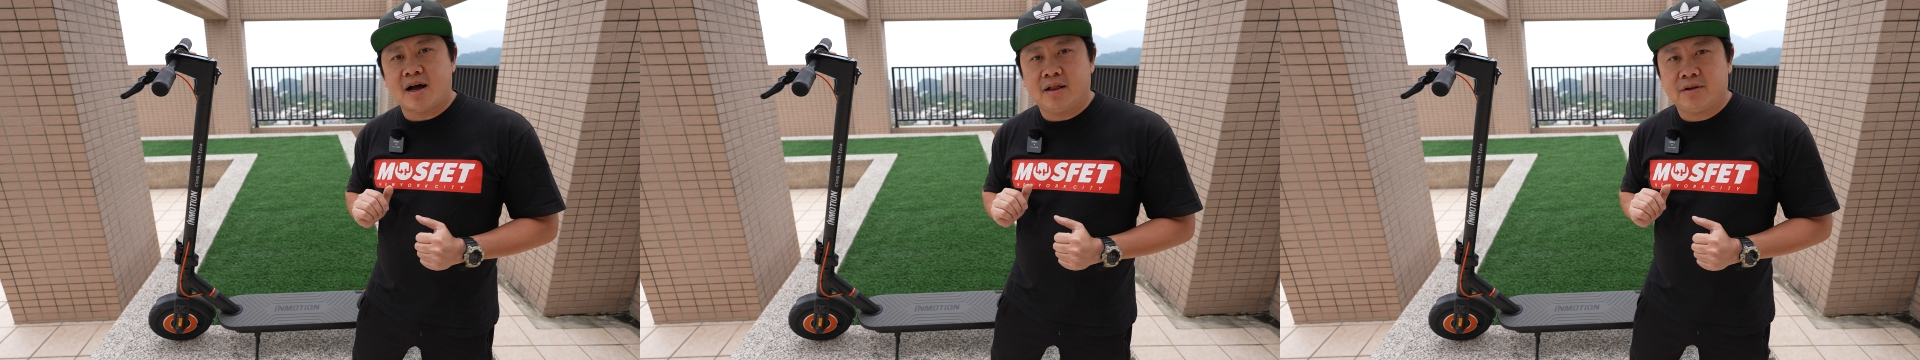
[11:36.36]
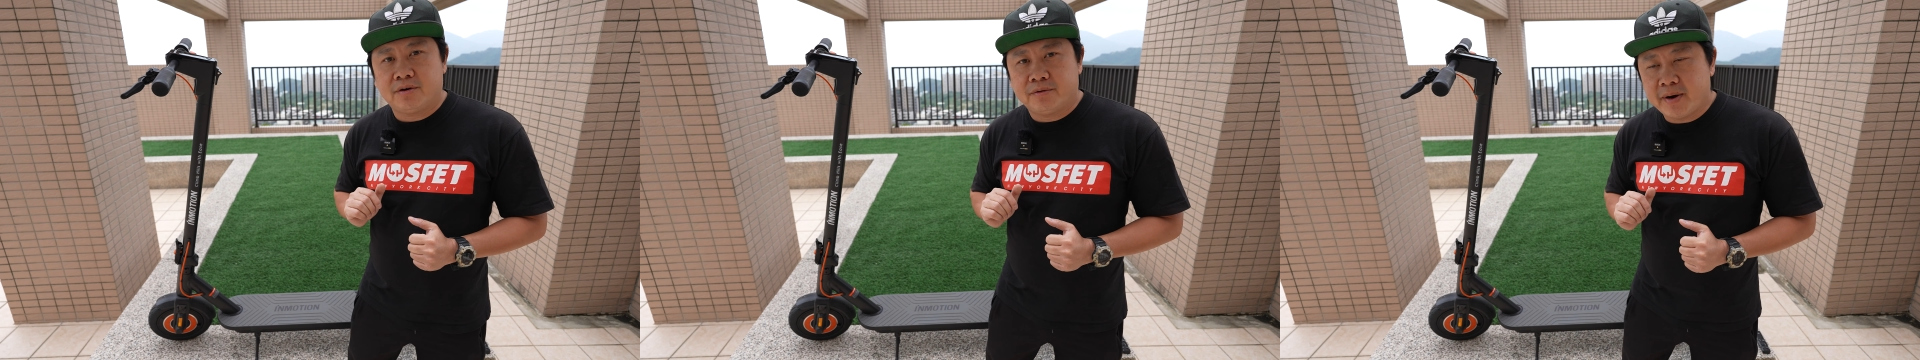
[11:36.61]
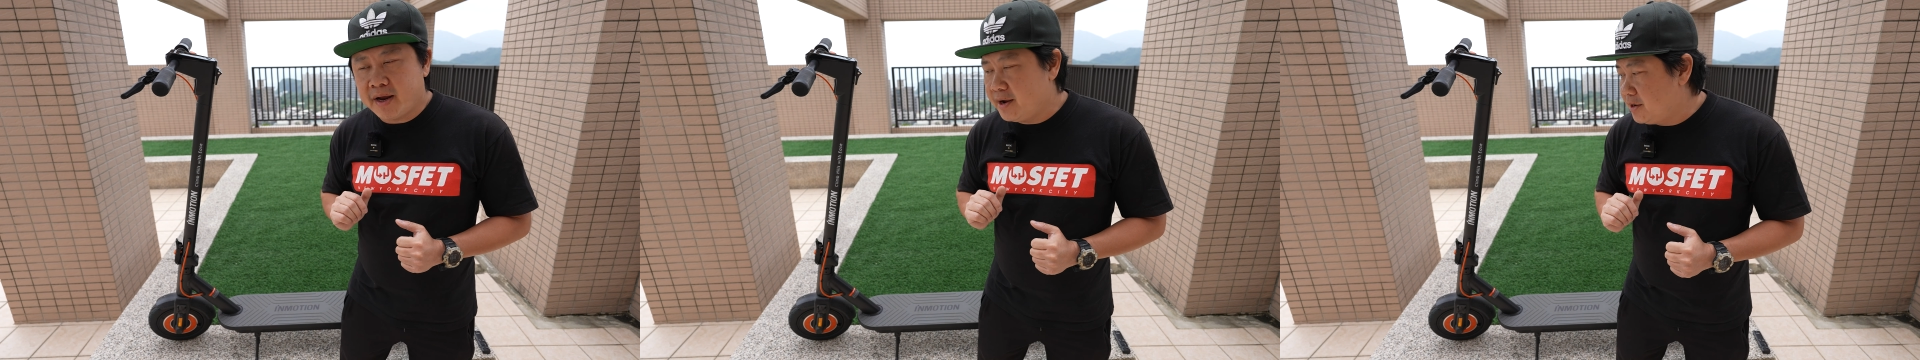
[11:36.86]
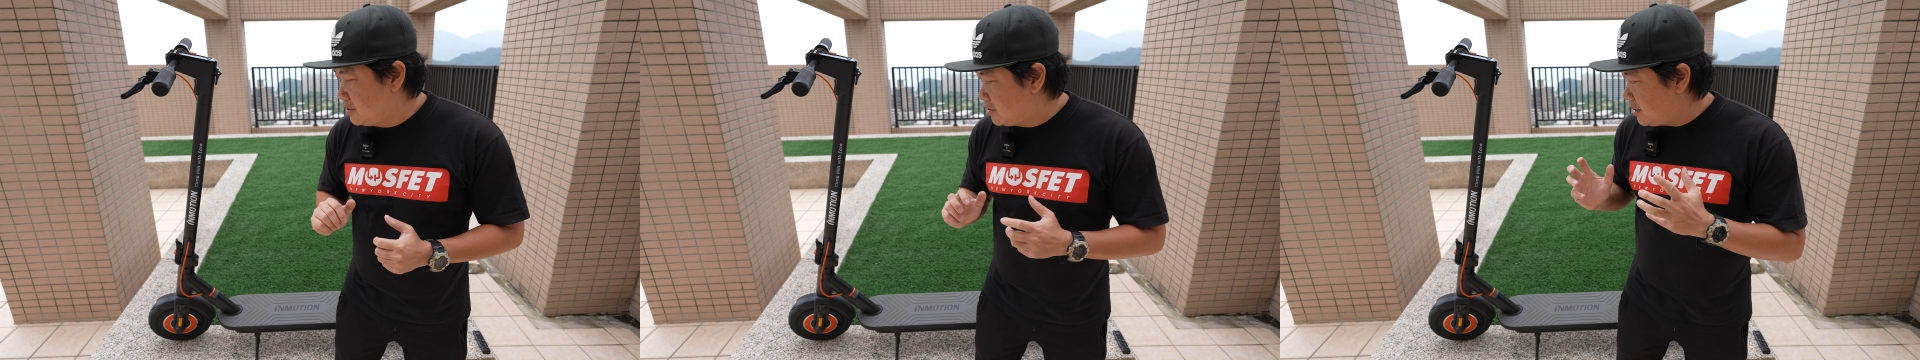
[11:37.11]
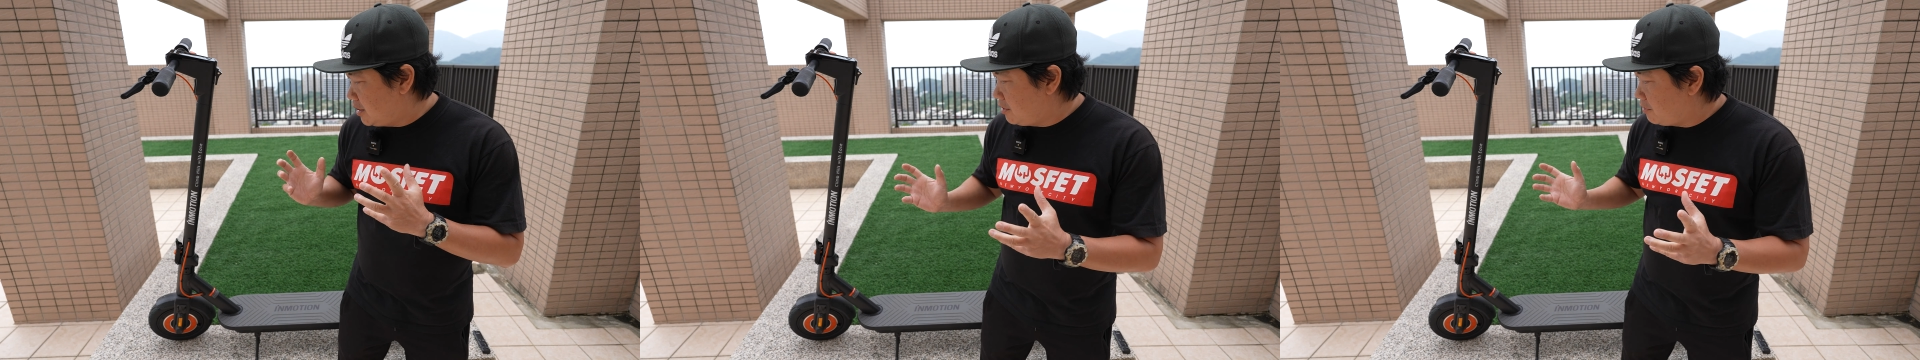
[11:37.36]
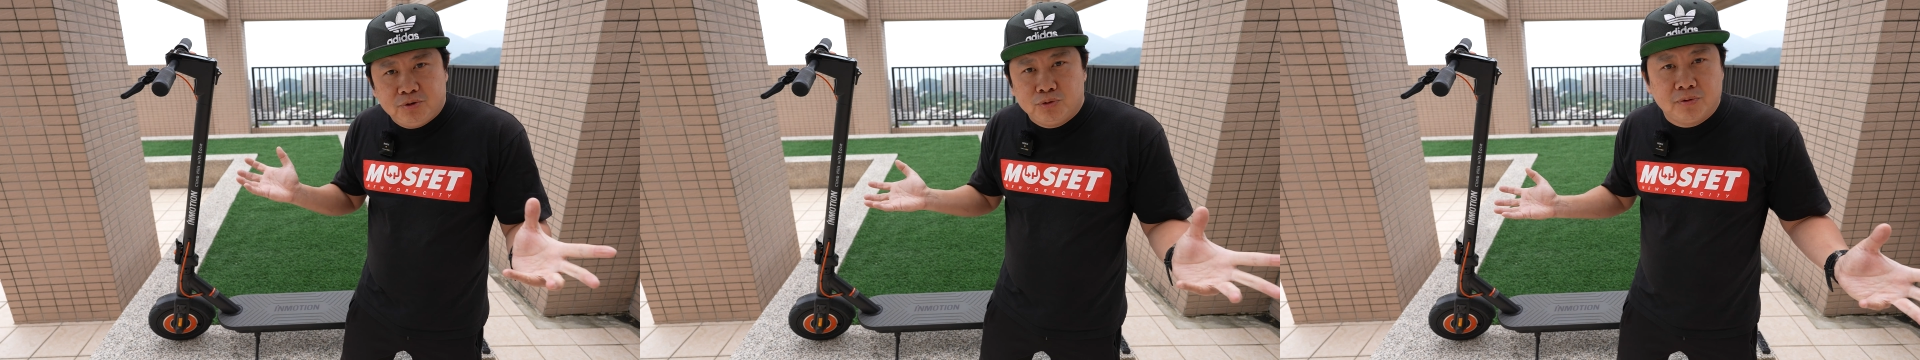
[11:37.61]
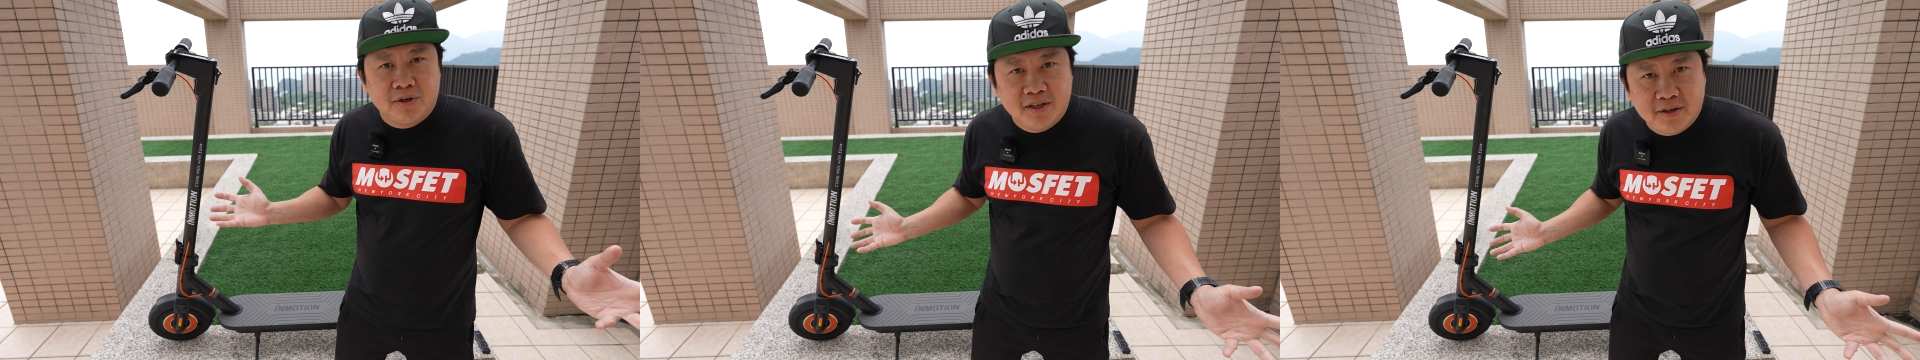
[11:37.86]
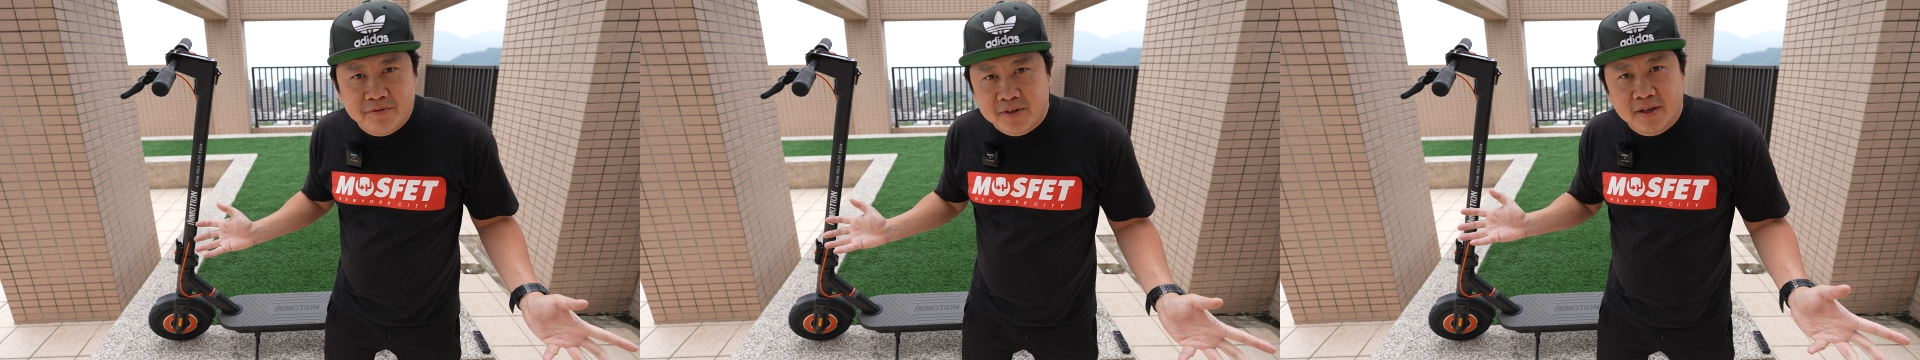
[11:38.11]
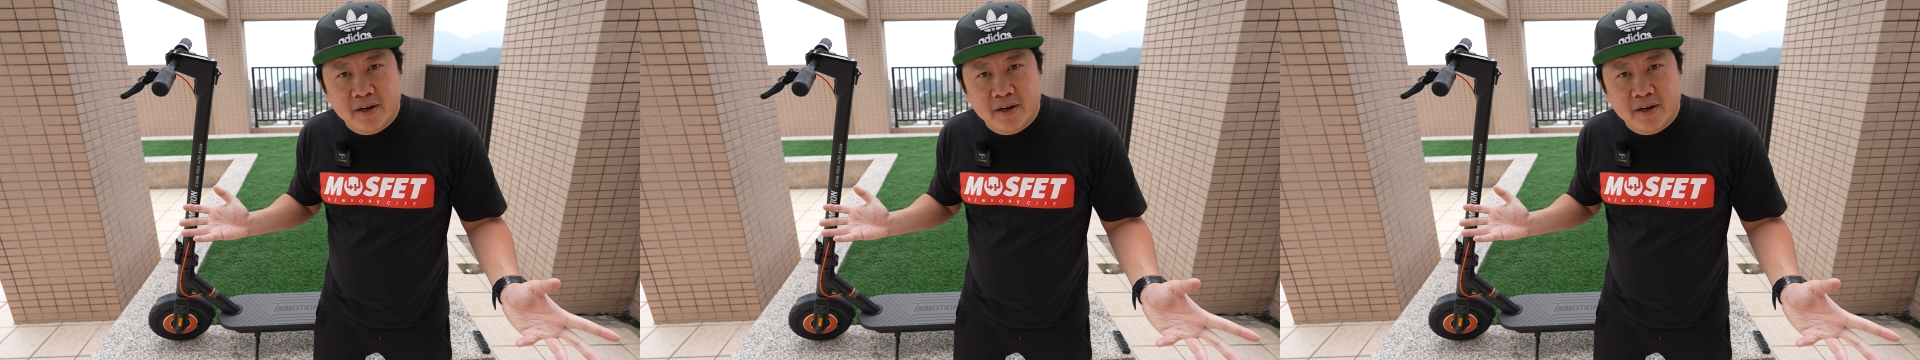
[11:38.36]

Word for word: dollar range, and if you live in